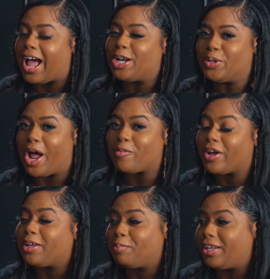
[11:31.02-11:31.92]
I do not
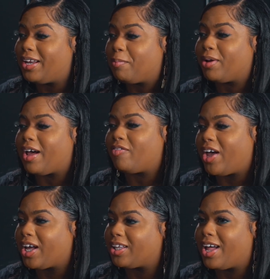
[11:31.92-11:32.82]
recommend that, but I've
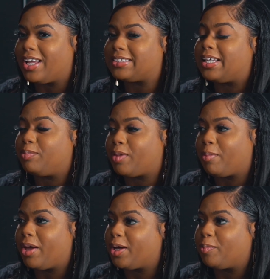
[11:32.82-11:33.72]
had clients keep their
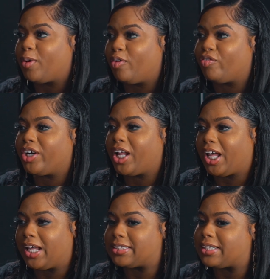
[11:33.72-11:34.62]
makeup on for
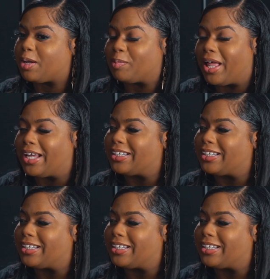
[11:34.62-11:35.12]
days, and I'm like,